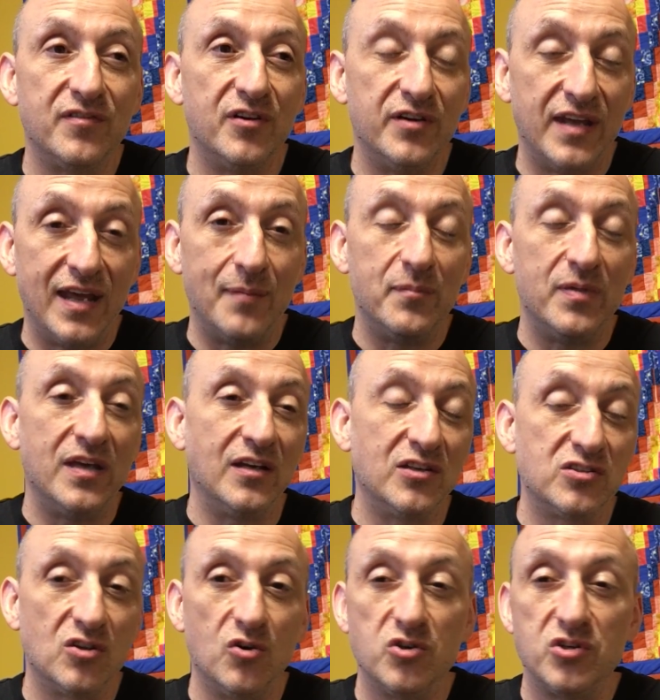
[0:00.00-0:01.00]
their name being
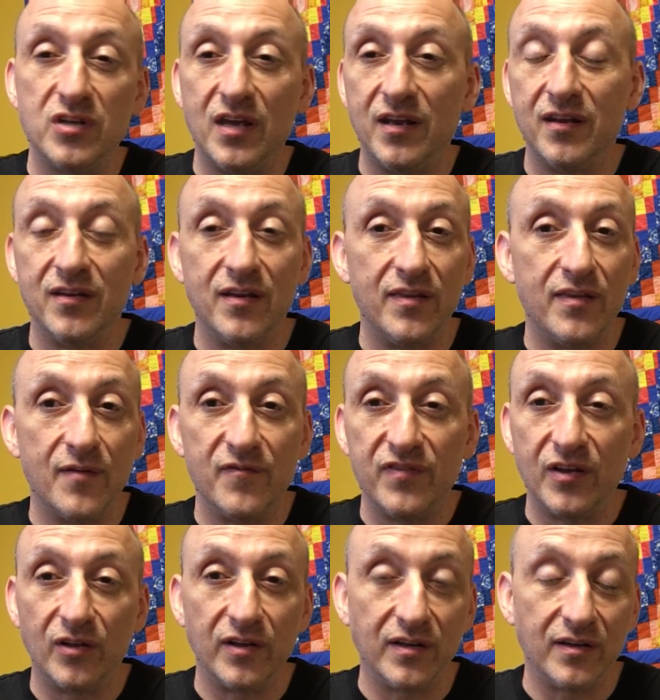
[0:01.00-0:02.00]
associated and them
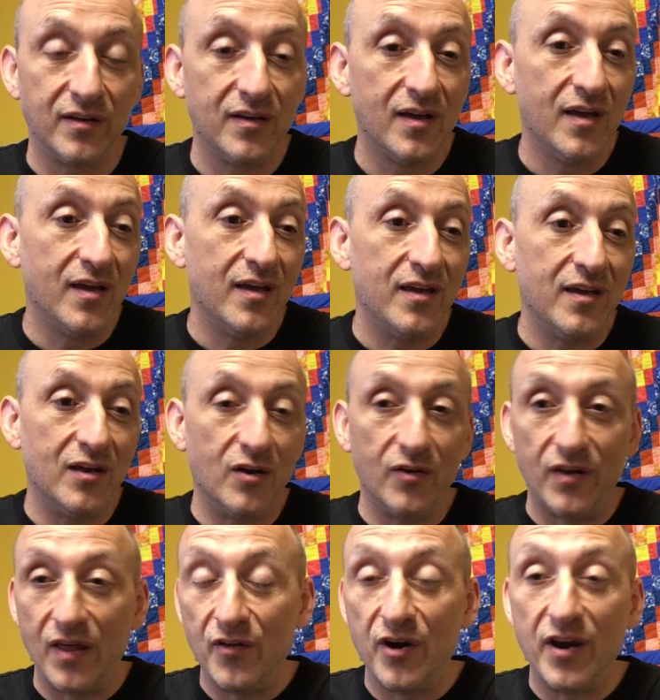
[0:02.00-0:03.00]
feeling,
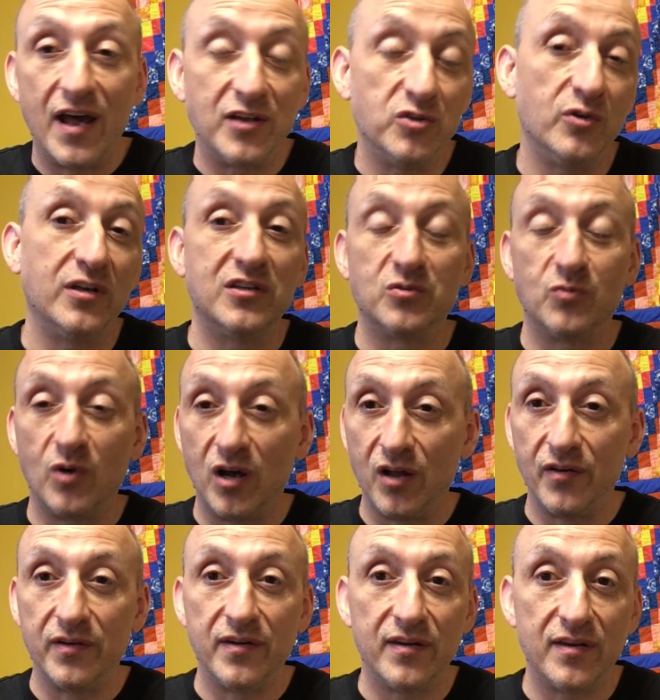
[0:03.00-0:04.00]
they're not doing as
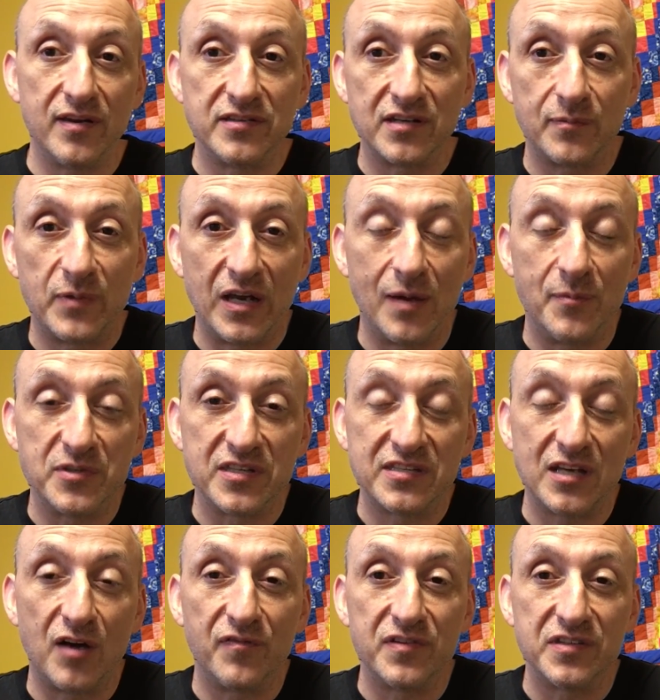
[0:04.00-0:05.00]
well, and it becomes a
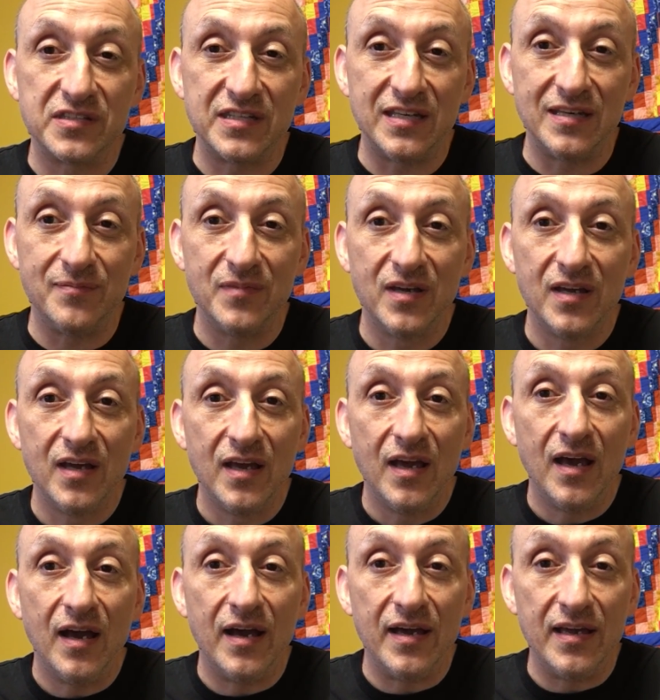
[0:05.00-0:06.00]
self-esteem
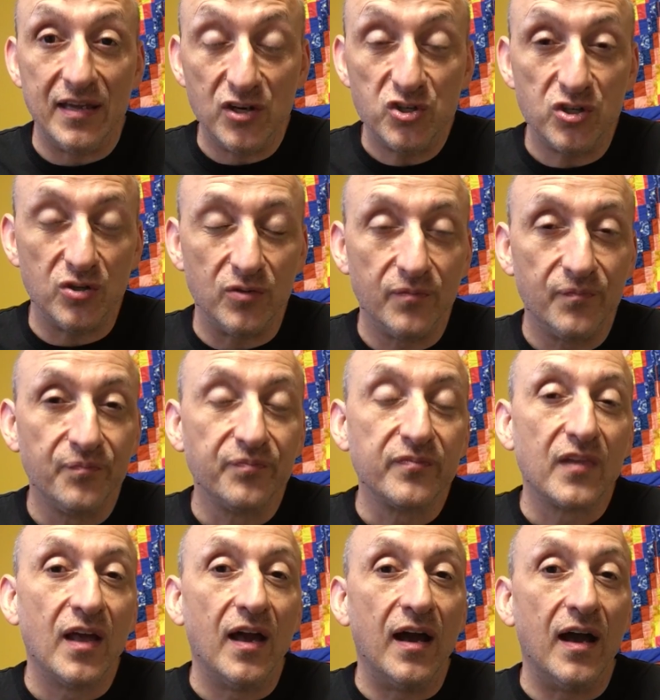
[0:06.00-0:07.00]
issue.
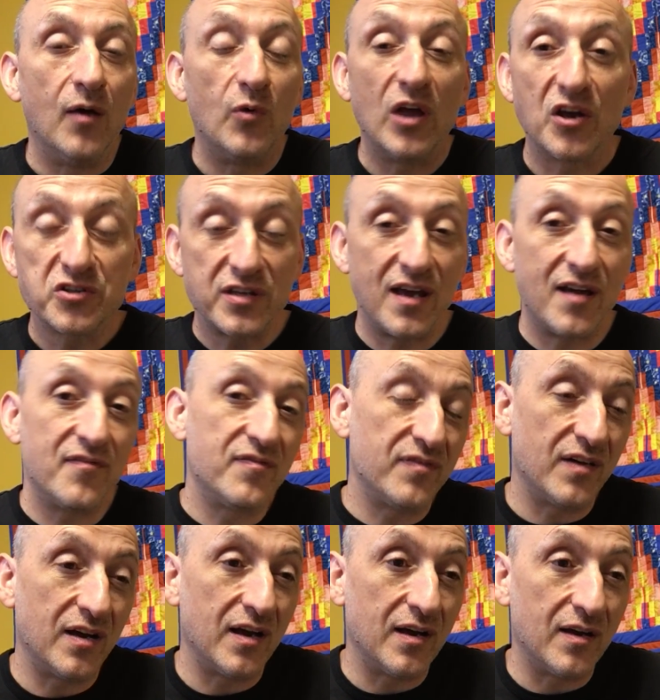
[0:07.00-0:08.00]
We also
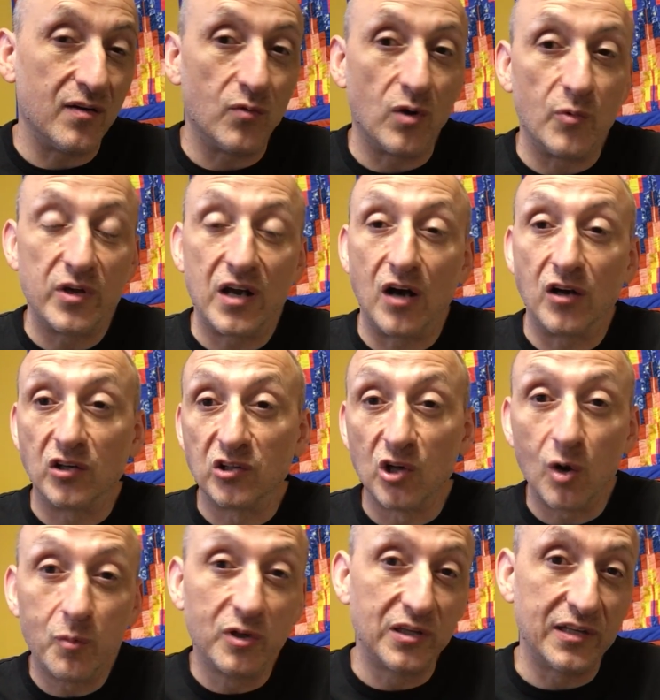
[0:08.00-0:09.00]
have what we call
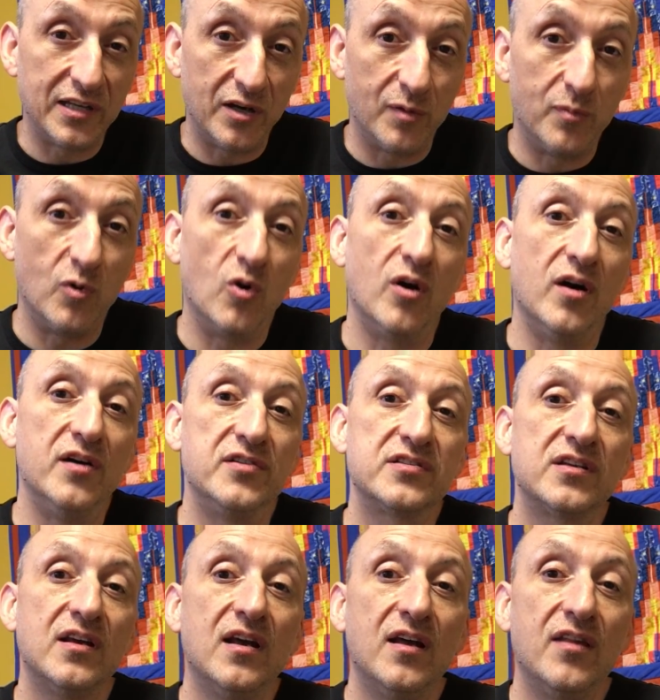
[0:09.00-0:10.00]
global
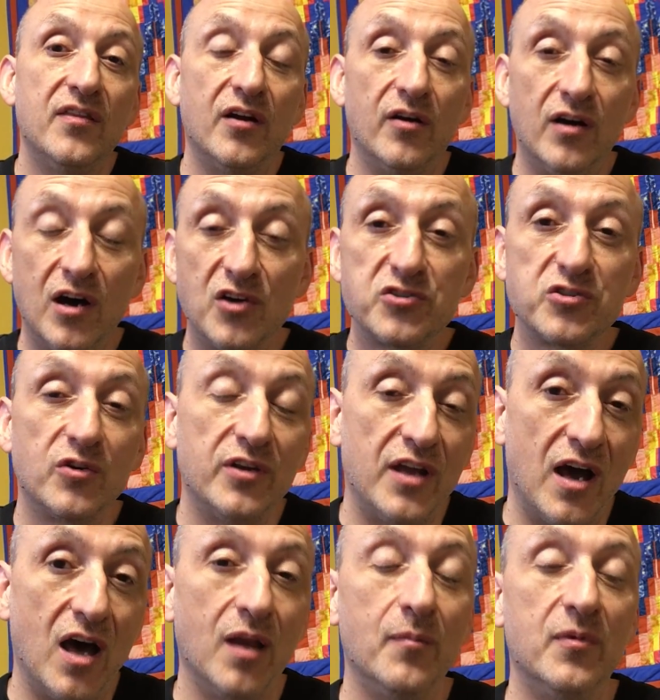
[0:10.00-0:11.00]
leaderboards that are also
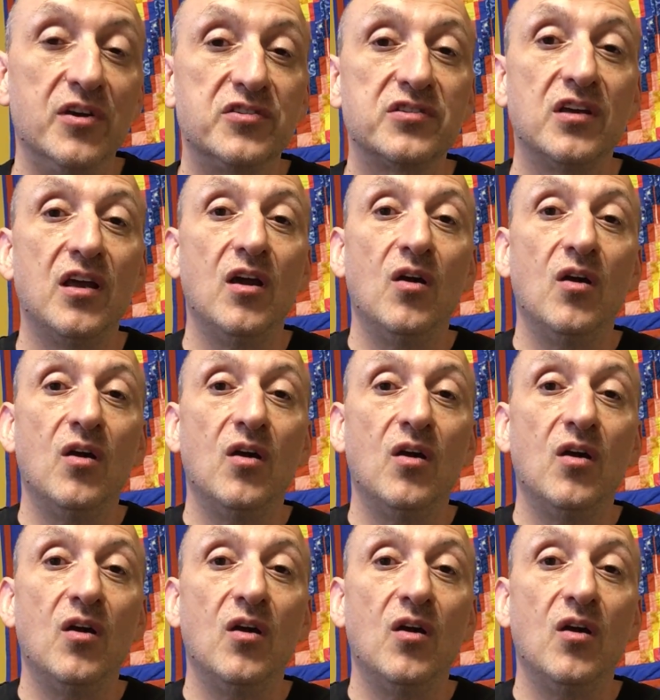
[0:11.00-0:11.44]
anonymous,